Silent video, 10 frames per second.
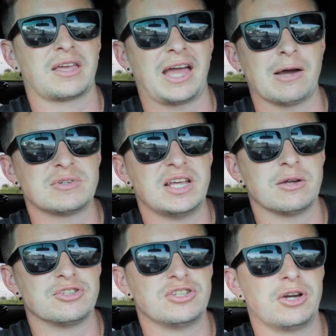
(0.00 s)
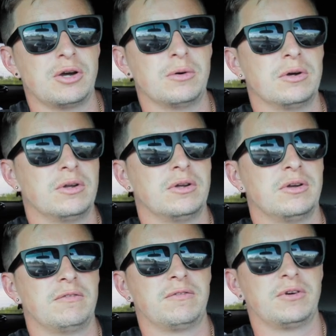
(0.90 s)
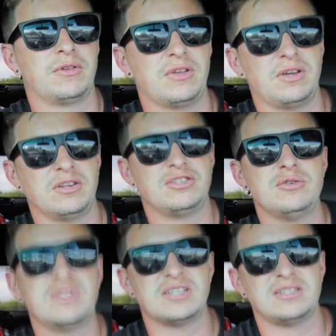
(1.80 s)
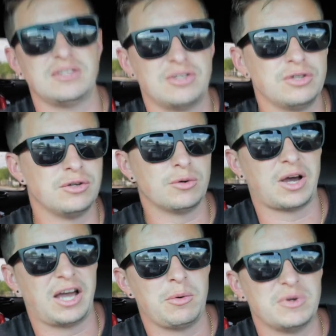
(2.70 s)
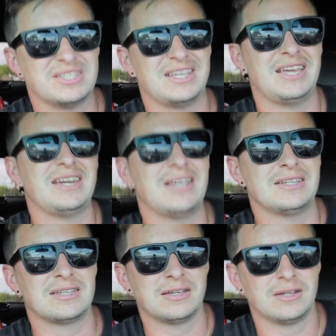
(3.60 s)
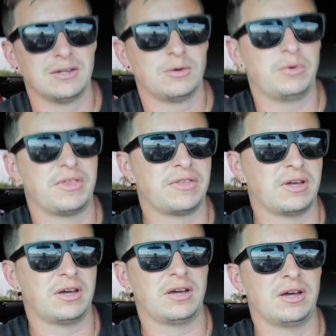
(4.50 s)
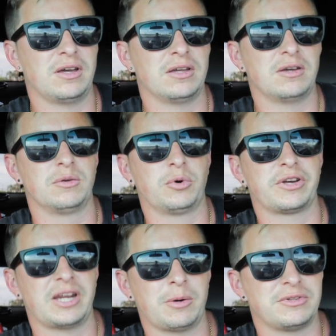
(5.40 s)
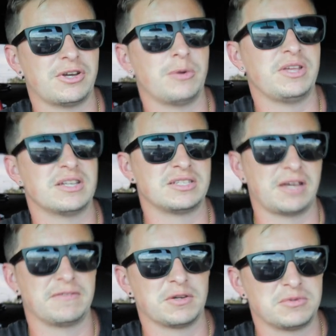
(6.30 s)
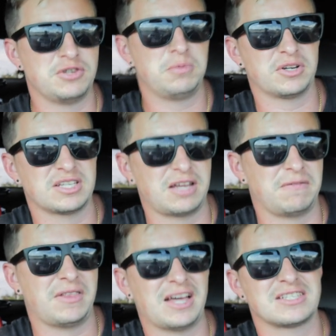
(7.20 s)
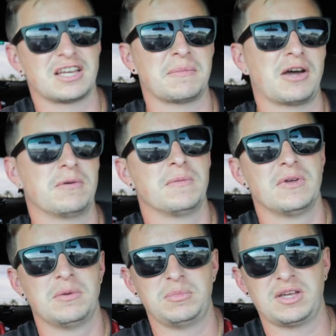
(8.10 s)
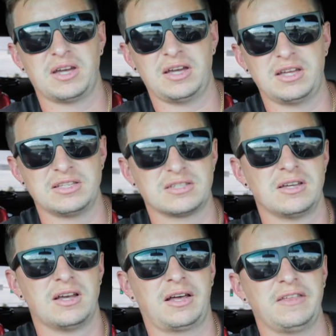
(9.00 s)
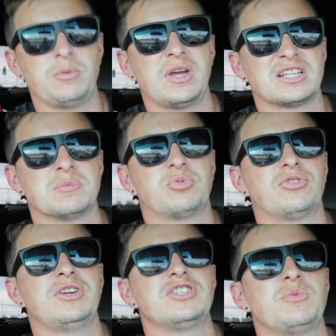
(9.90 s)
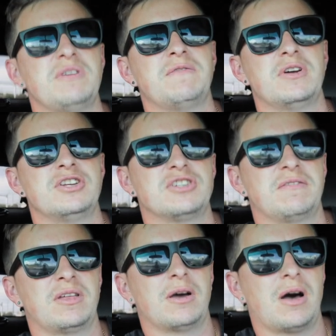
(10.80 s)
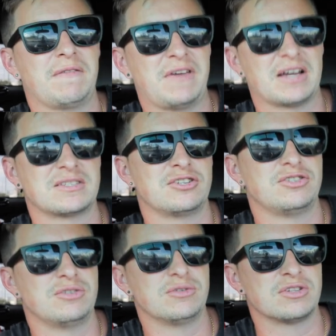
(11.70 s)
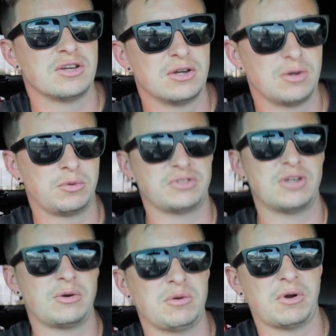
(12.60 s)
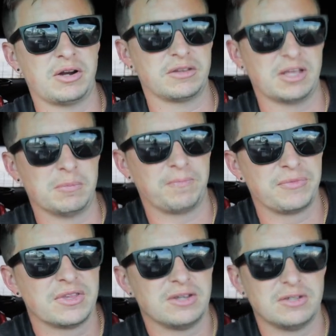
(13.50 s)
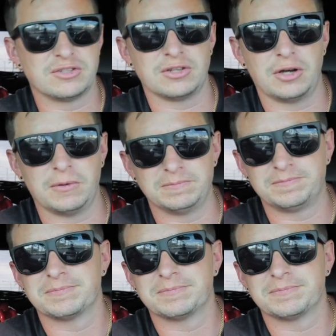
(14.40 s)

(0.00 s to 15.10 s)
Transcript: countdown show for the 262, I was in it with working out with Tony and stuff, so I'm super excited for that to come out, because I think we got some pretty sweet footage of the off-axis shoes with Tony wearing them. So